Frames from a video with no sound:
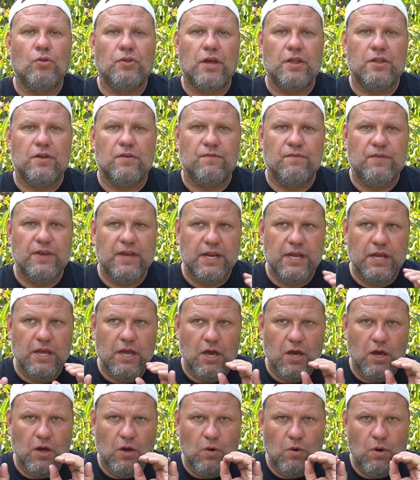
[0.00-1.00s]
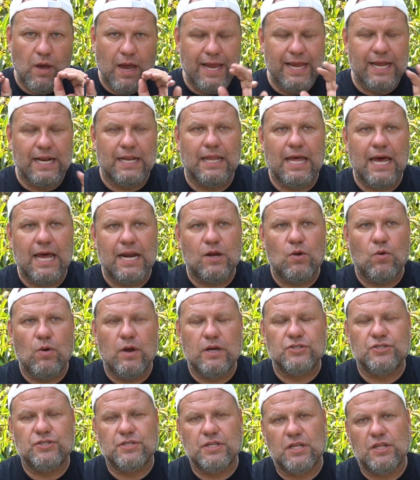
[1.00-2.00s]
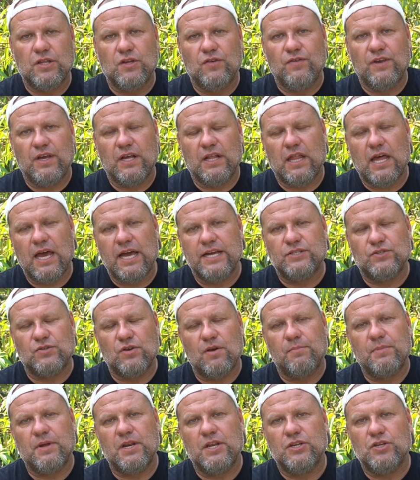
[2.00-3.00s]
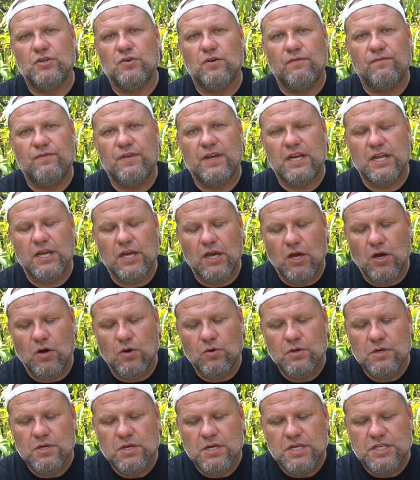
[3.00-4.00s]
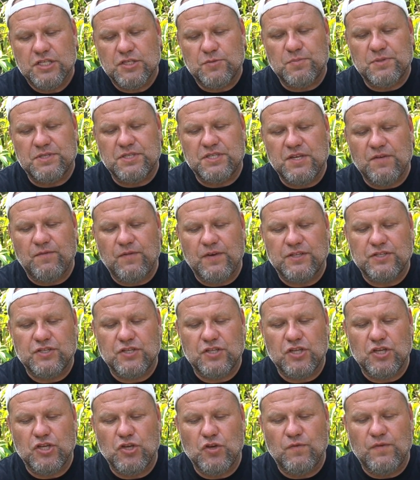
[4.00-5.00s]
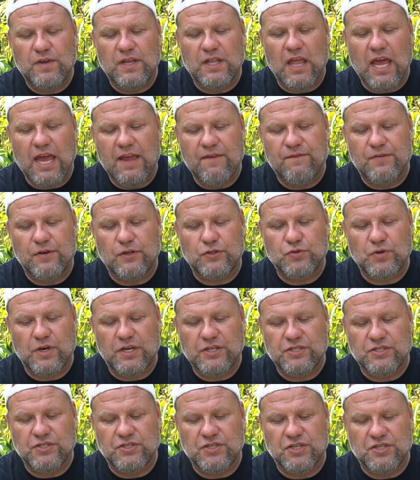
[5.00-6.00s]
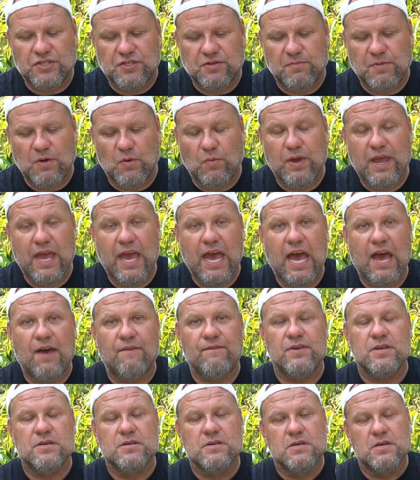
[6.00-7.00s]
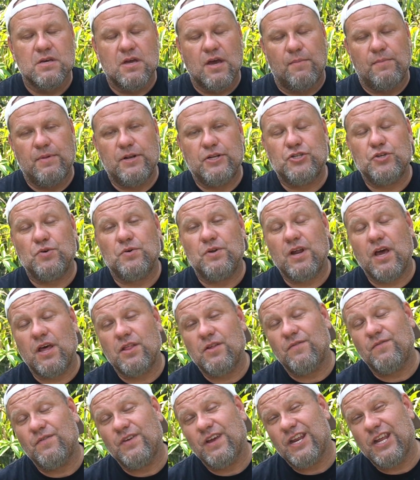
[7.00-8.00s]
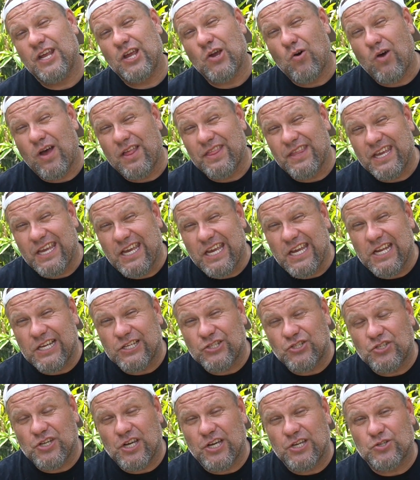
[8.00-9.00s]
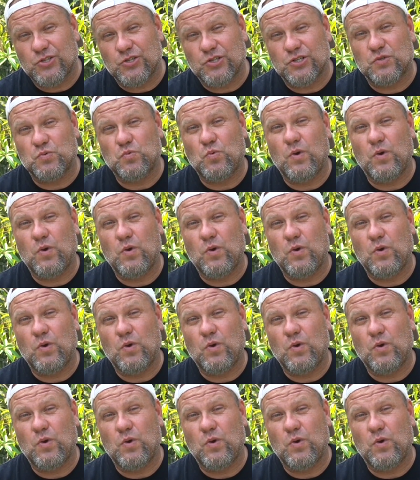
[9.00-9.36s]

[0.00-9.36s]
nother video. I get a lot of questions on UV lights, so I'm going to do a video specific to the UV light filtration system that we have. I'm going to do another video on the heat exchanger as